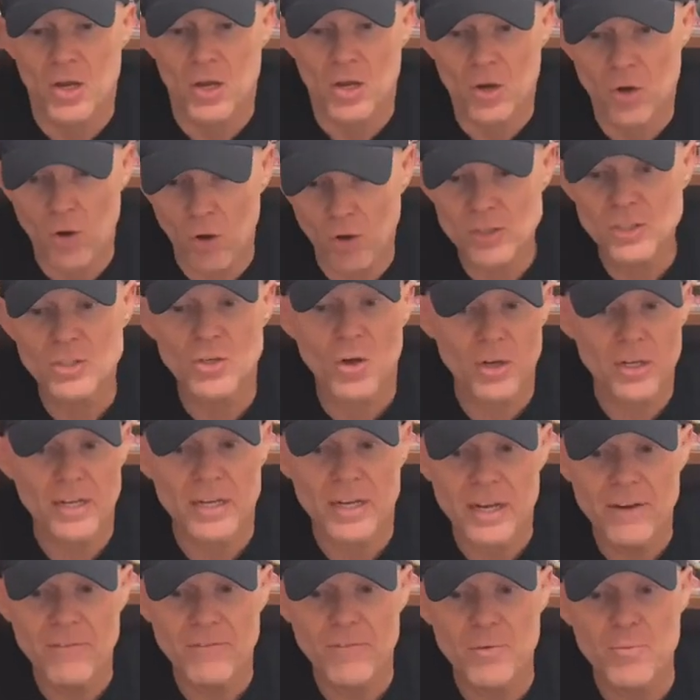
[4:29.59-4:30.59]
God's Got It
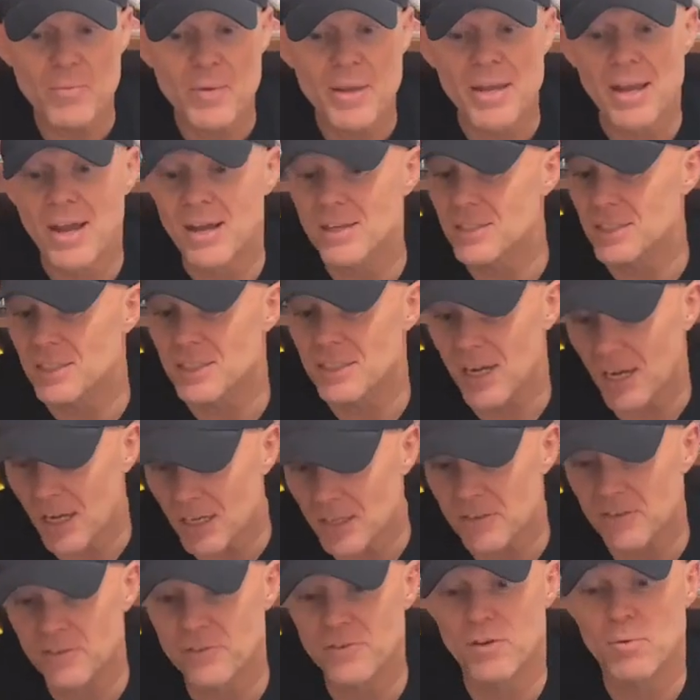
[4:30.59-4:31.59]
In For Me has a ton
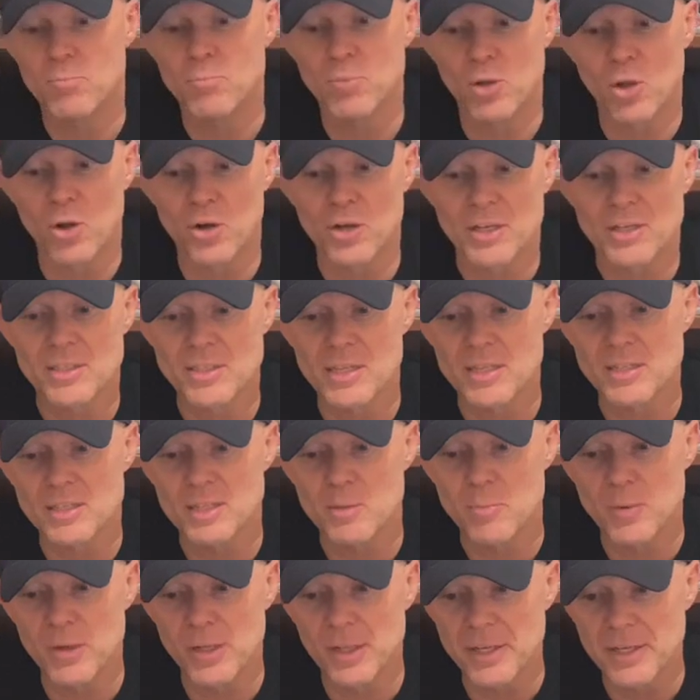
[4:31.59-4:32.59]
of melodic
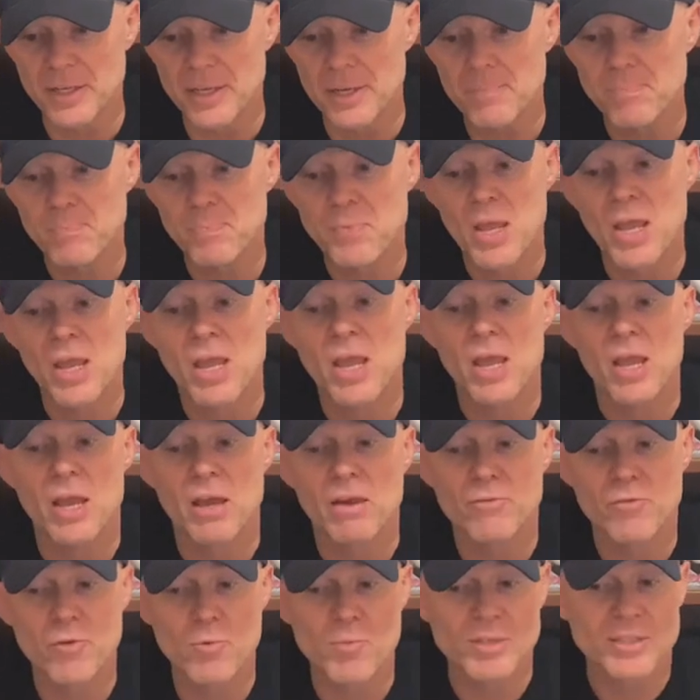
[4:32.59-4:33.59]
sensibility,
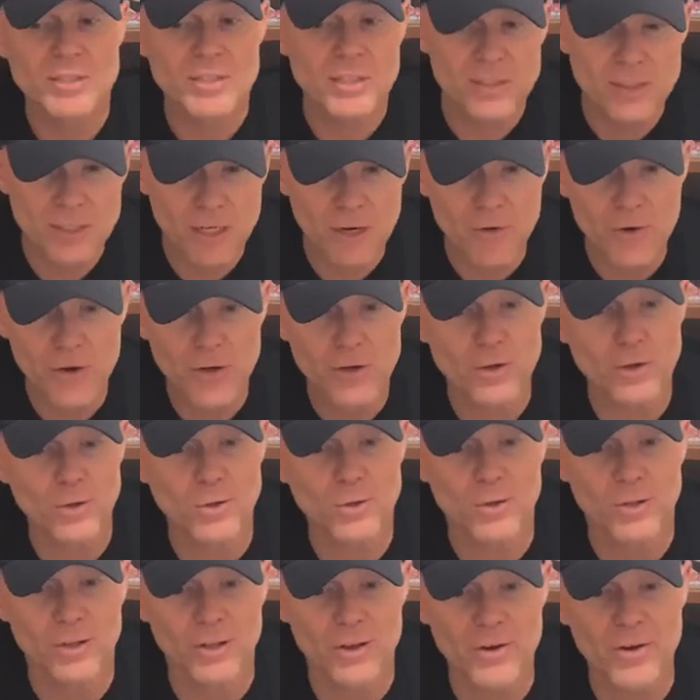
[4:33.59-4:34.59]
from its
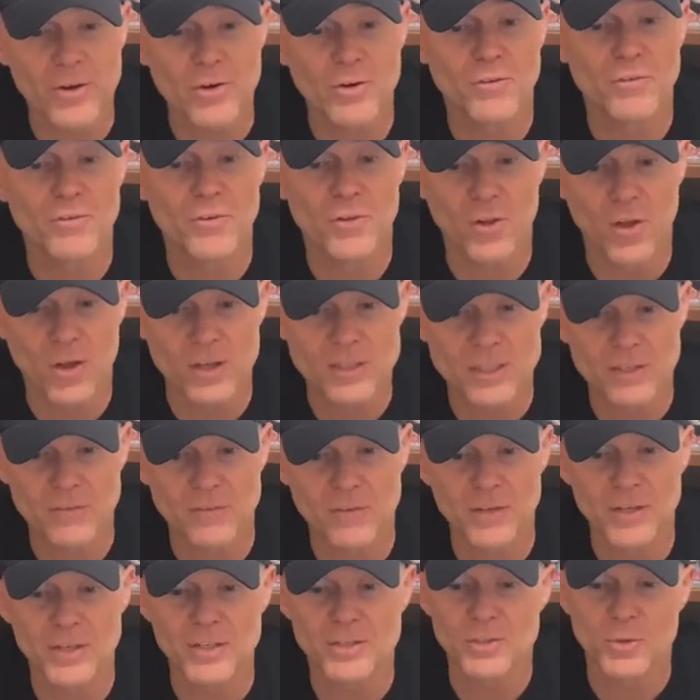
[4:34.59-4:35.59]
satirical lyrical
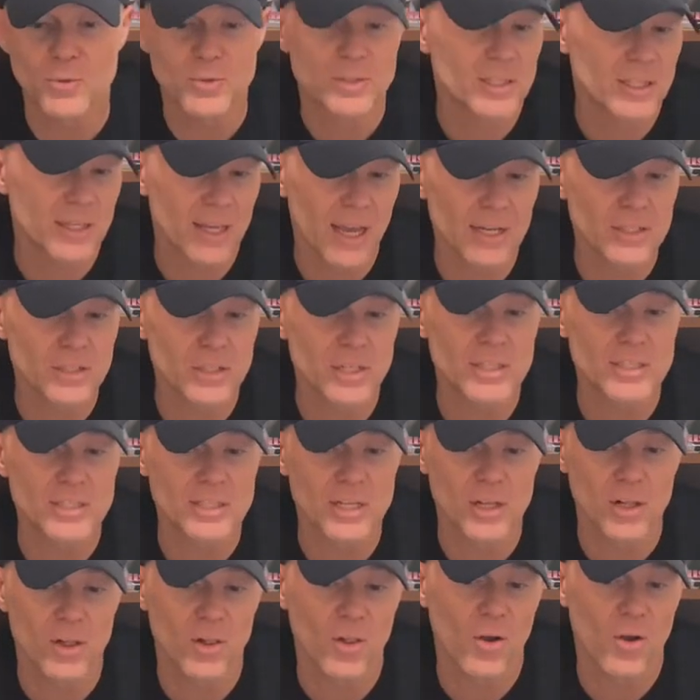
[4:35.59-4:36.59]
philosophy to its catchy
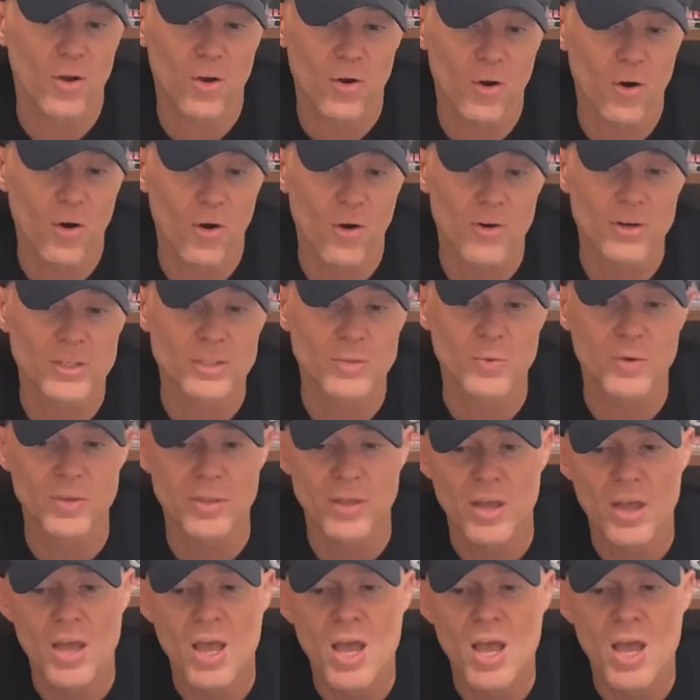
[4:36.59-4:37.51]
sing-along chorus, with